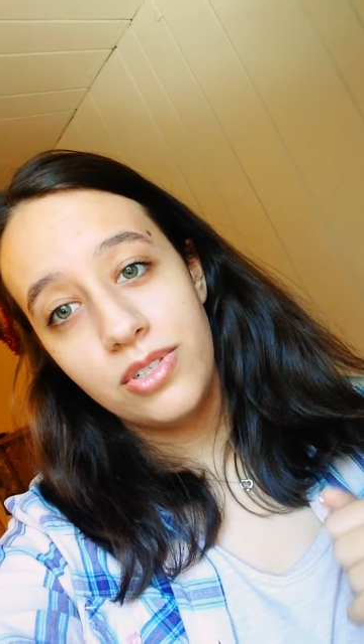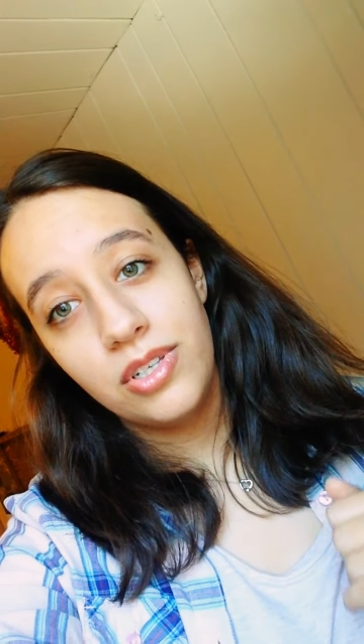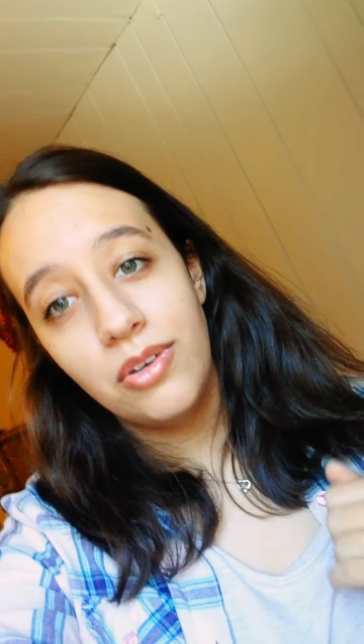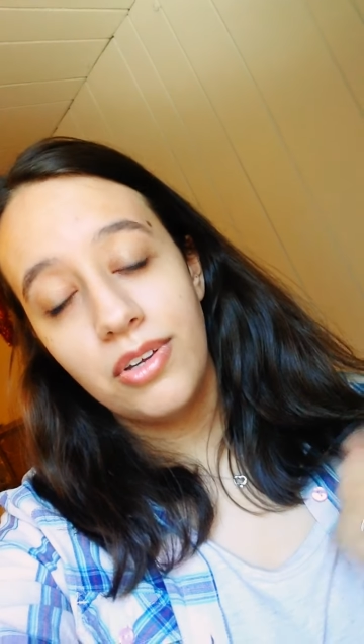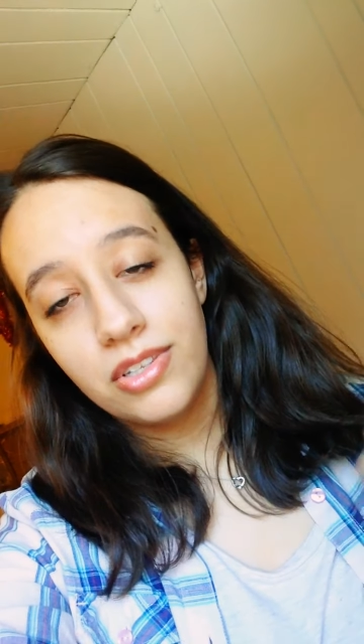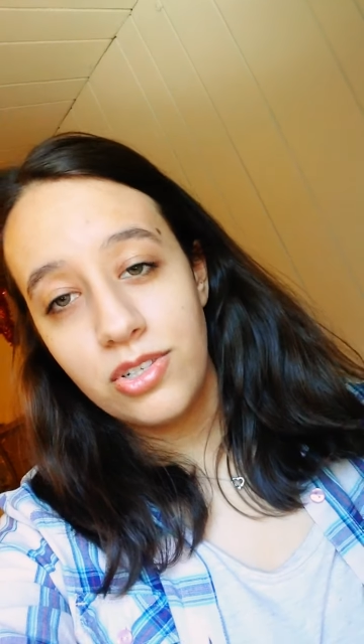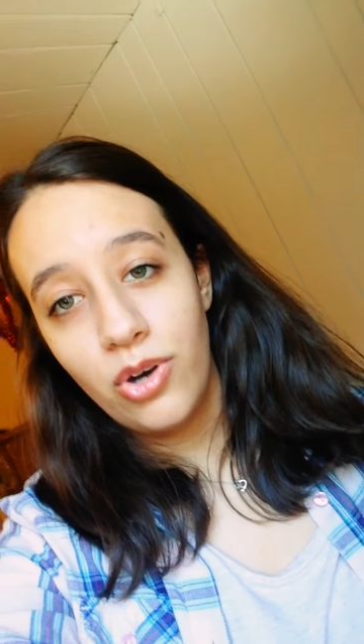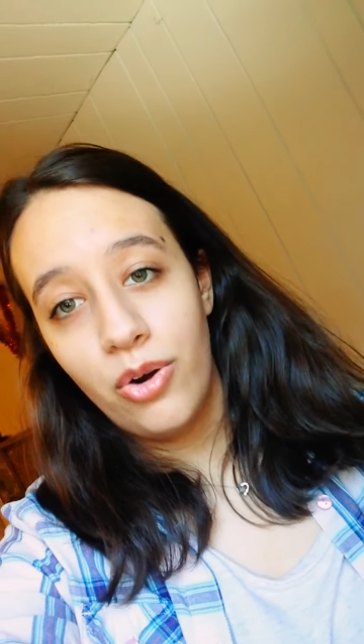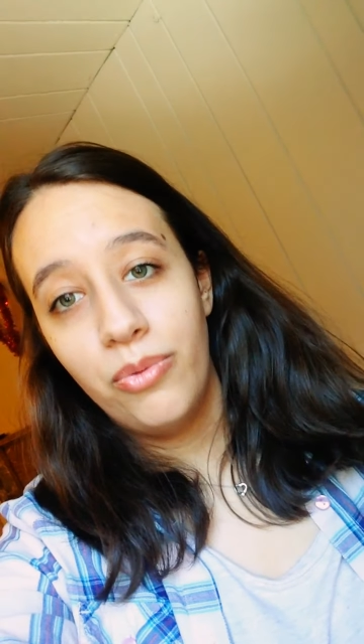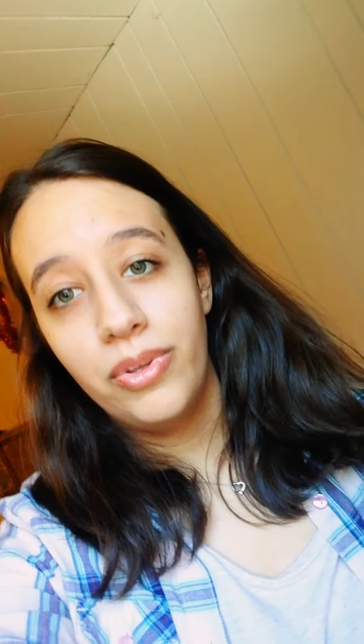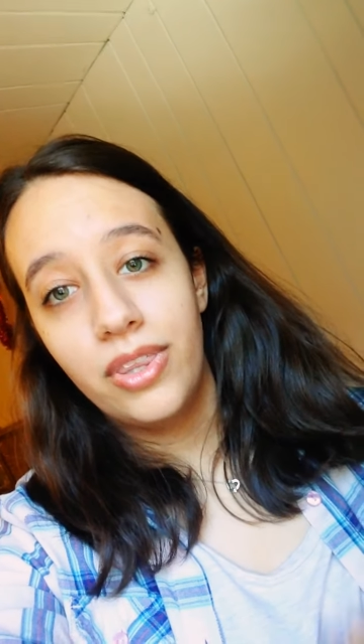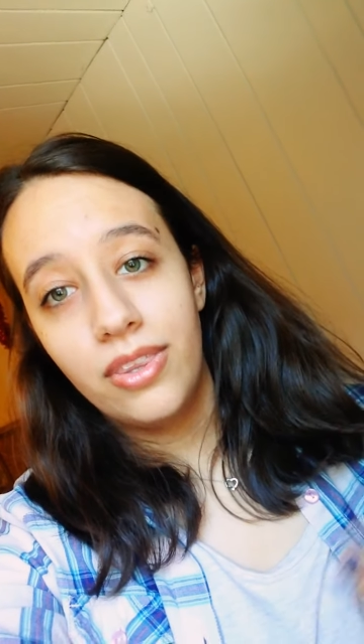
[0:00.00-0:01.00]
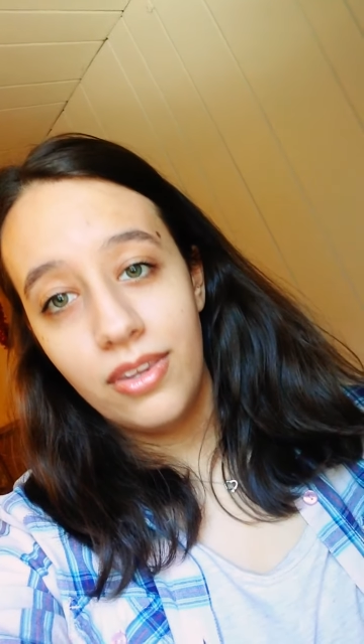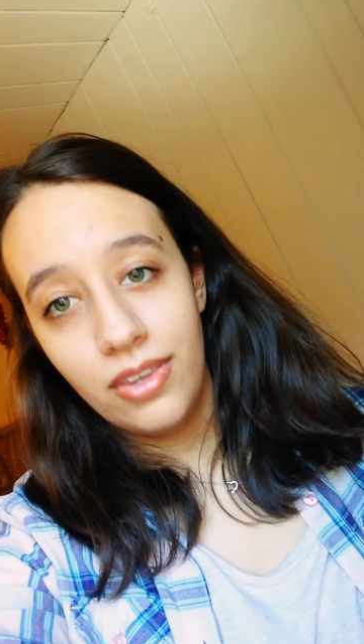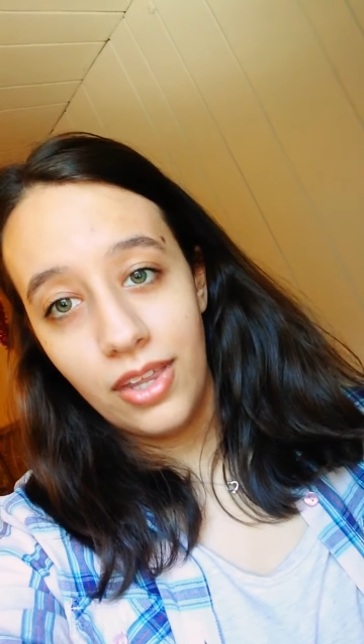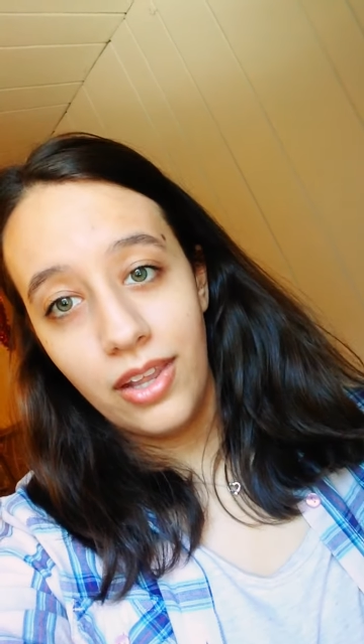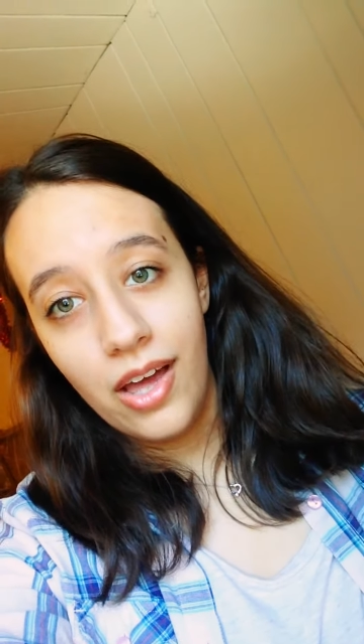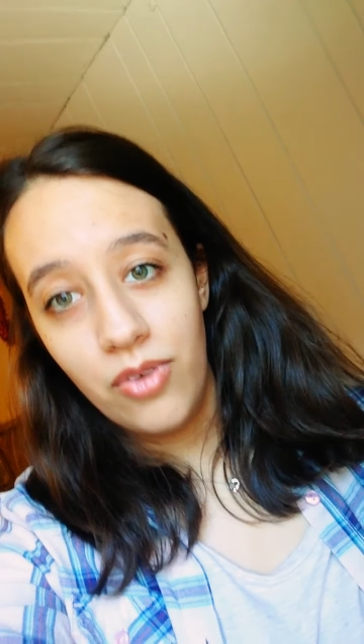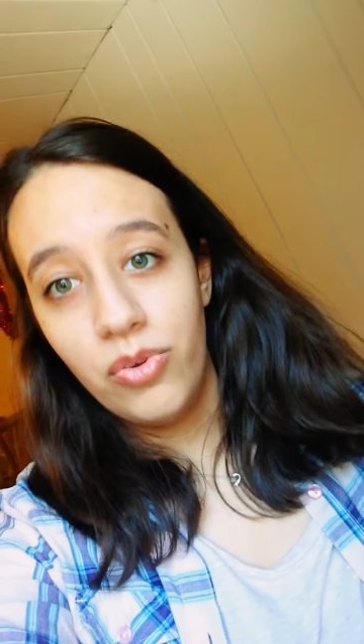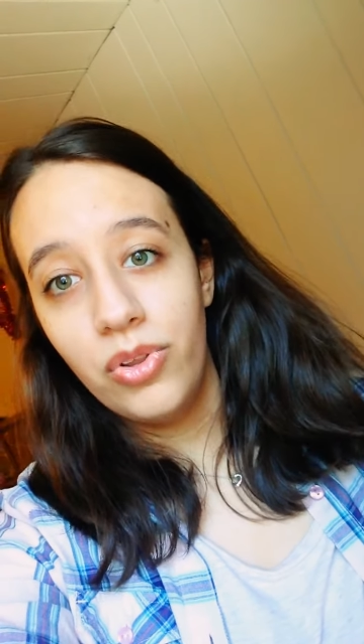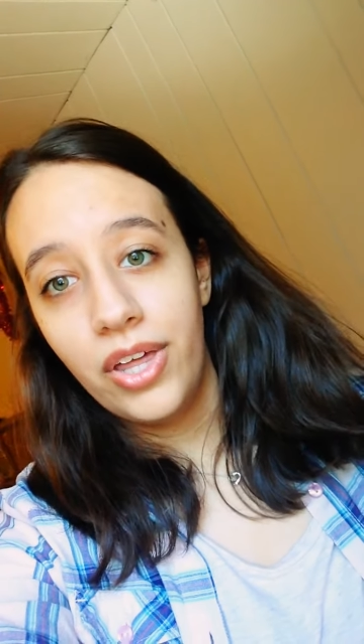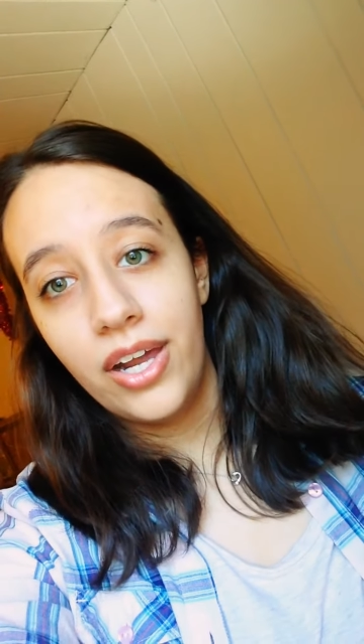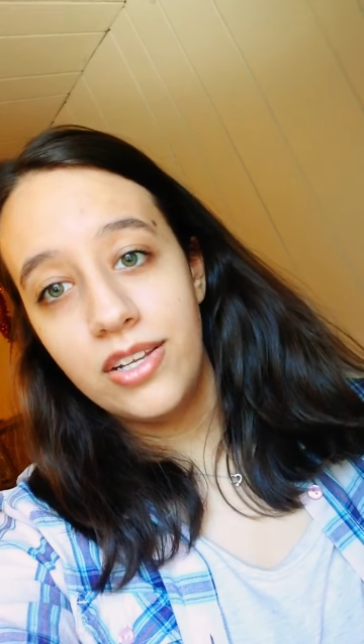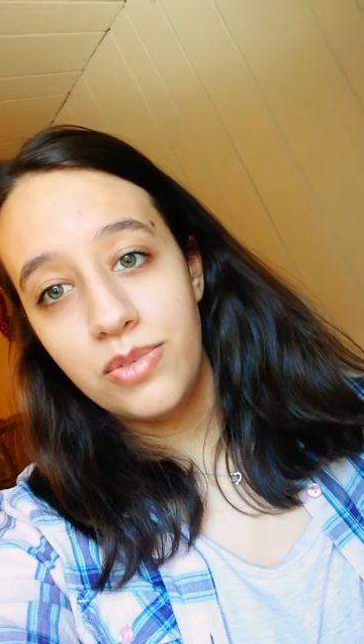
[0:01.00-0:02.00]
so you can start with the level
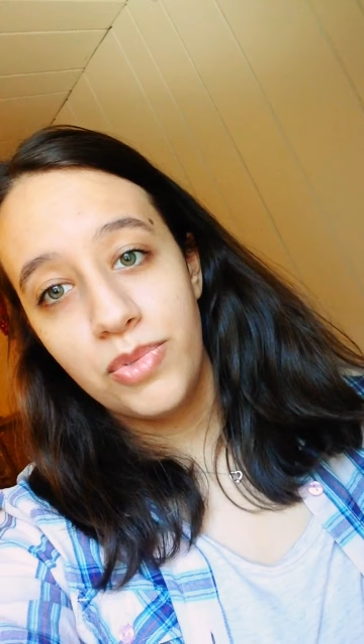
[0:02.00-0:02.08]
that is